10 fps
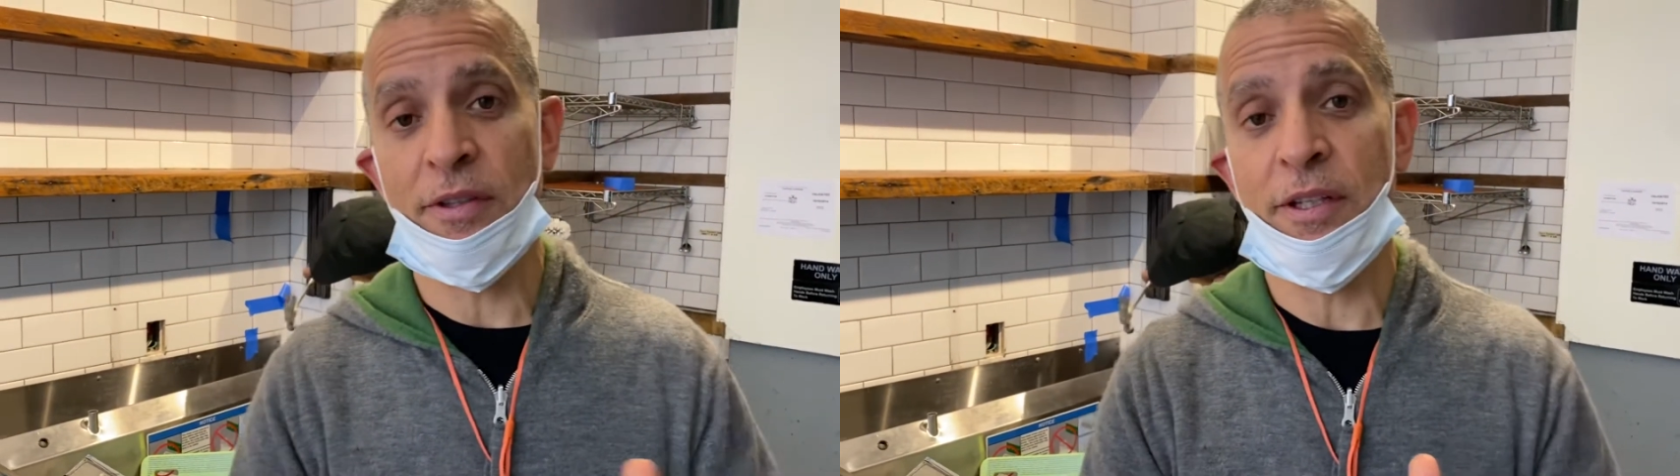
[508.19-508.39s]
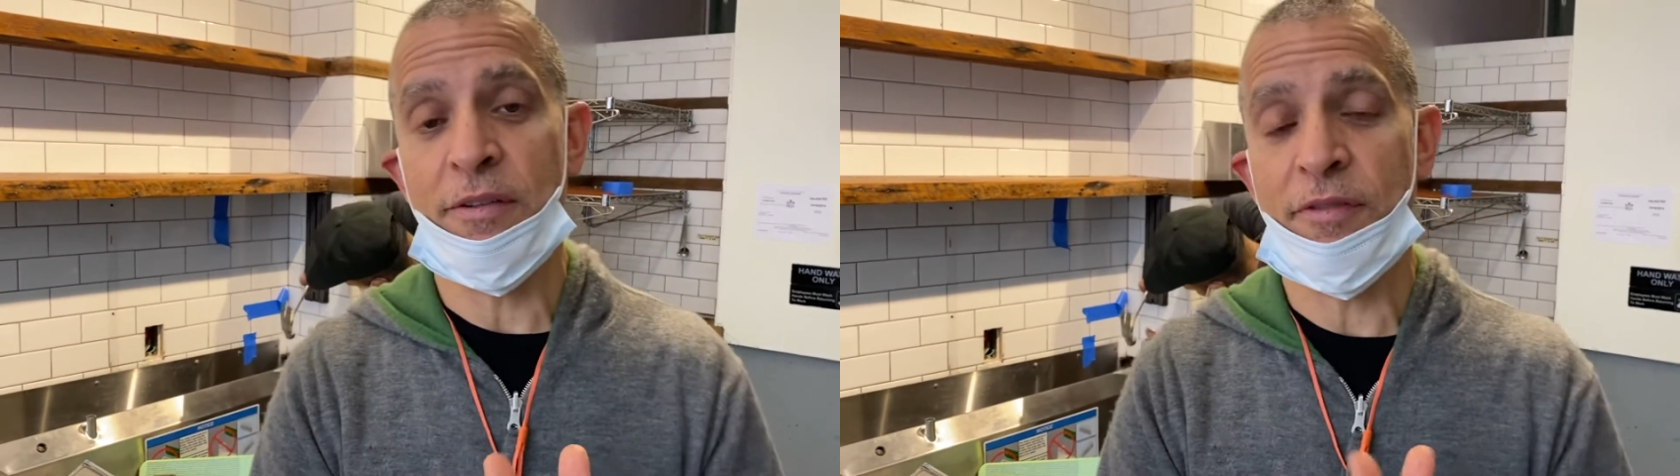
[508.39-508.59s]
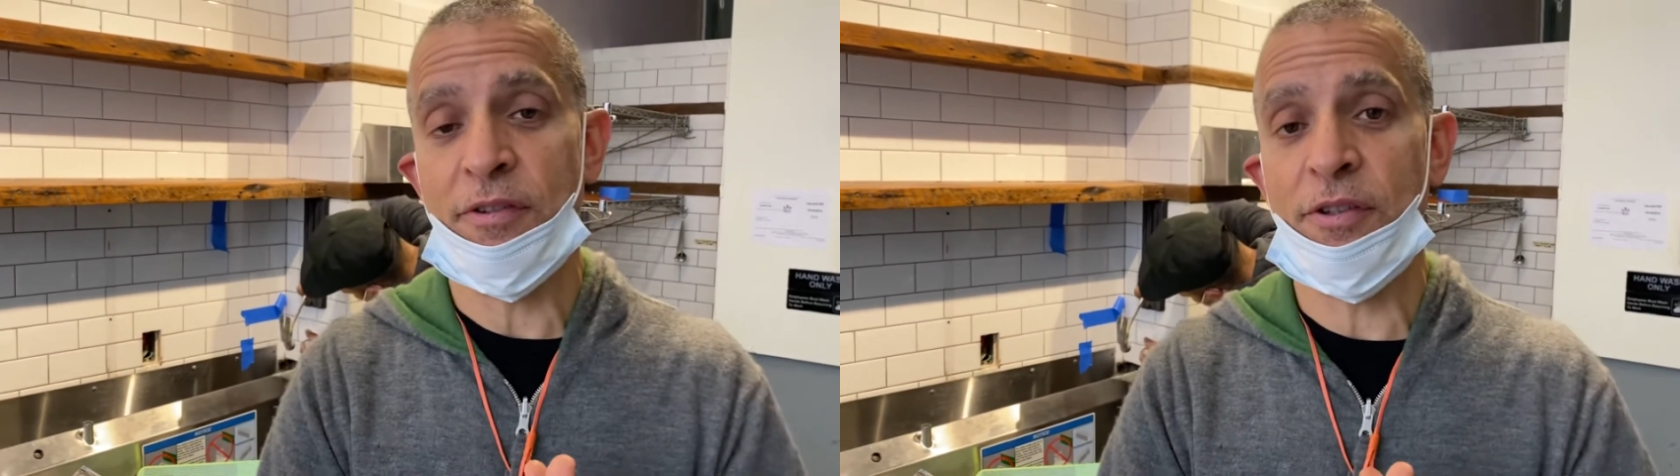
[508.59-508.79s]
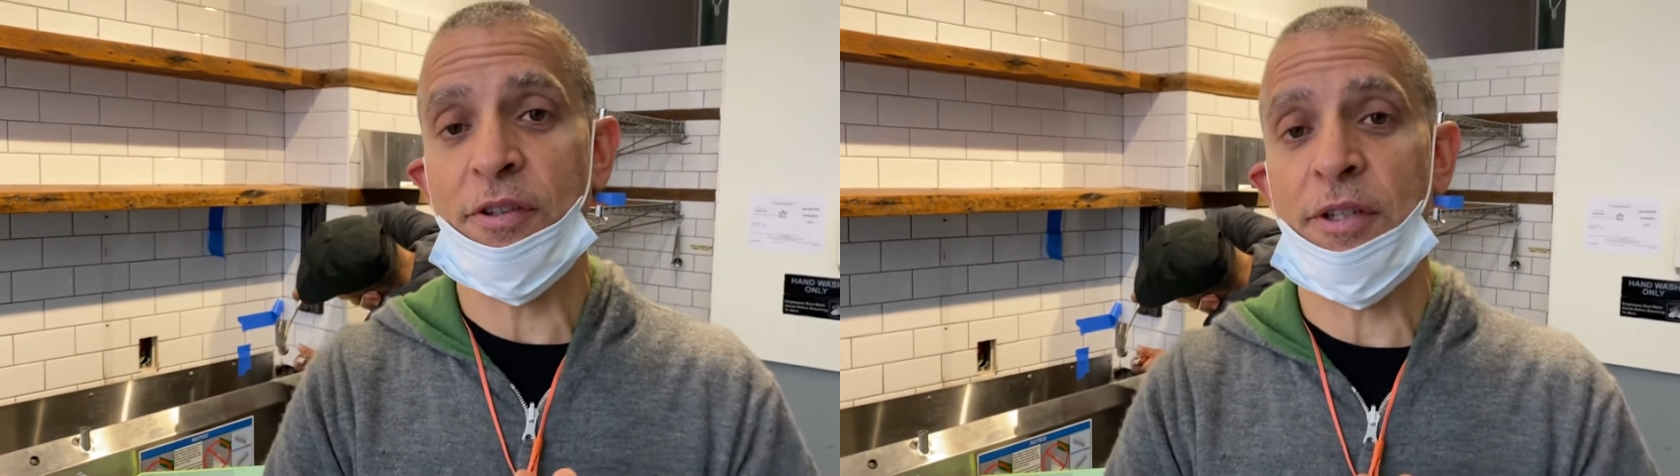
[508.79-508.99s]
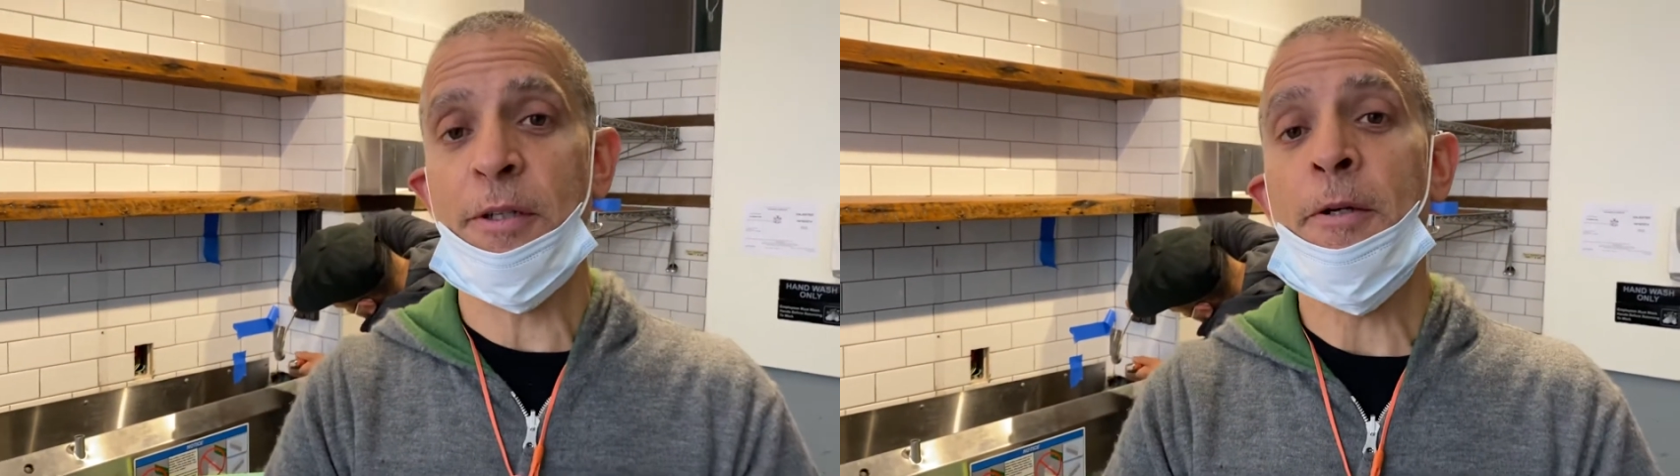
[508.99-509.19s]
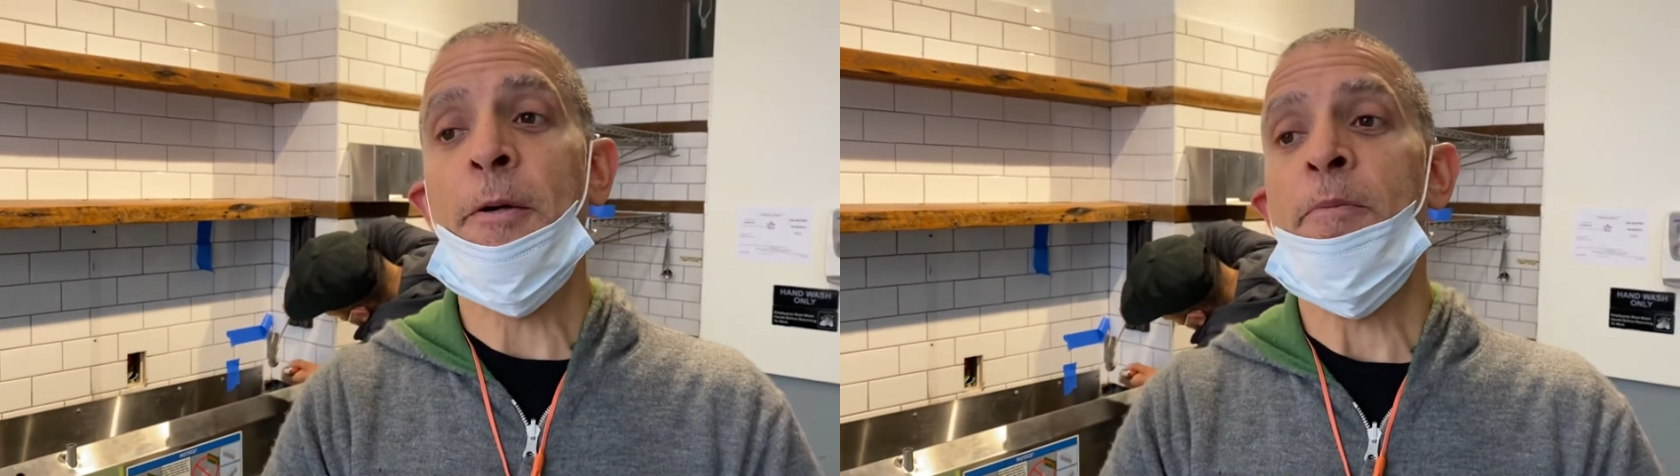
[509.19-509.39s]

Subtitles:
in the facility